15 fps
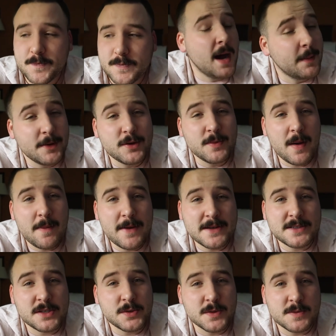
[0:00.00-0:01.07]
I'm gonna do my
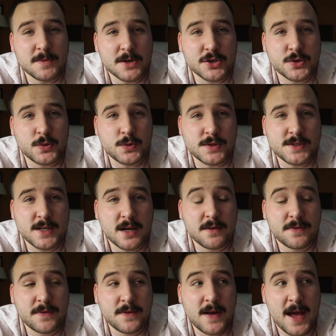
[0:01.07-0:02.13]
best to do as much cool
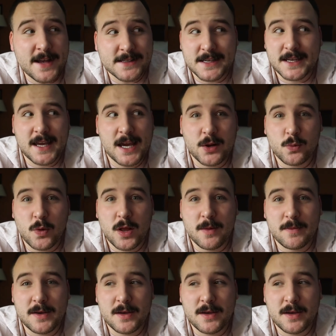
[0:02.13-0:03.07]
stuff as I can while I'm